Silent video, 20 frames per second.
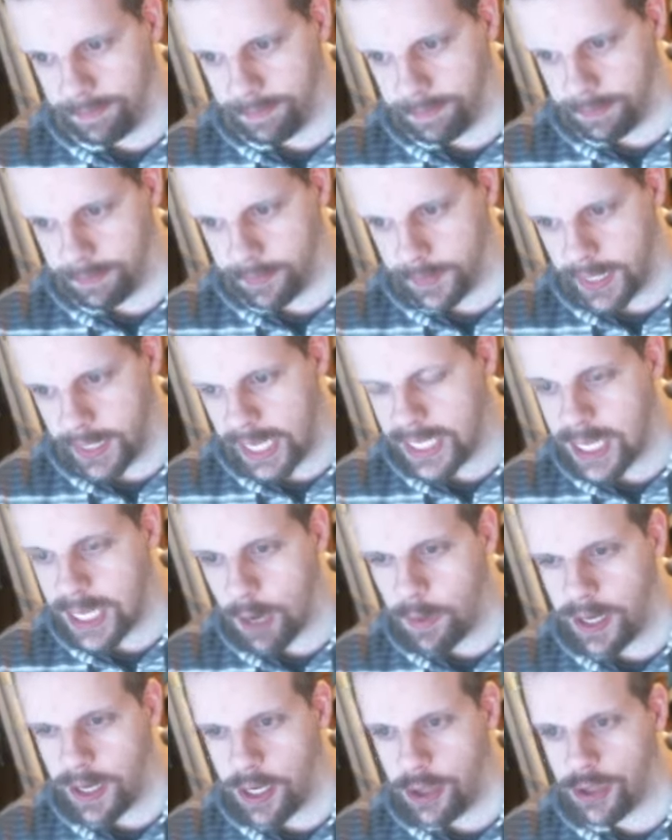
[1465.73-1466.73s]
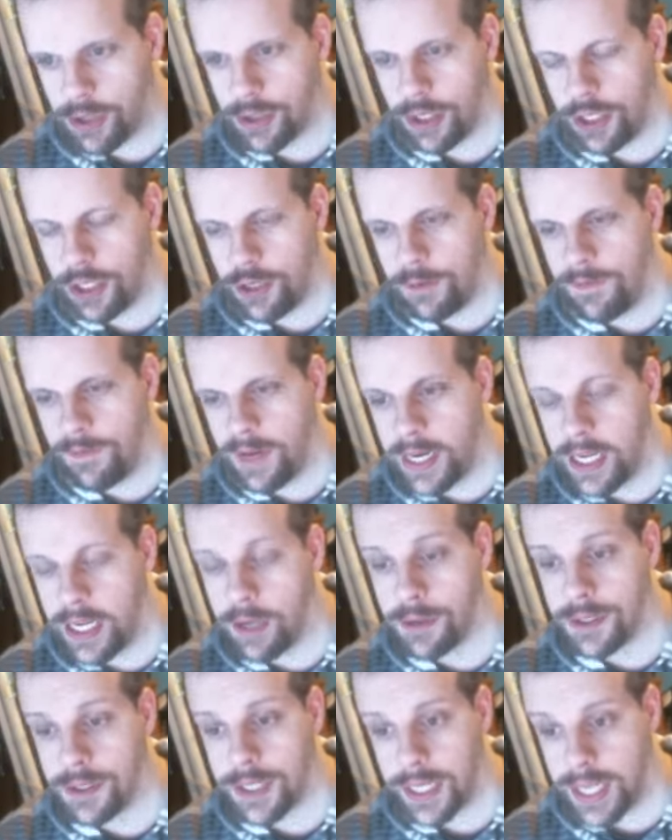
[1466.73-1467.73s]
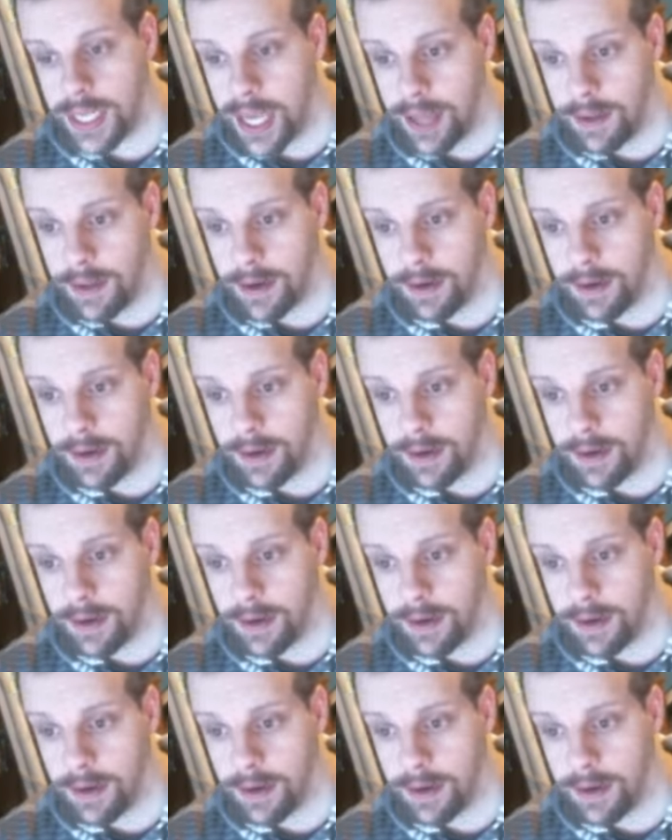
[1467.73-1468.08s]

that's how we usually do videos together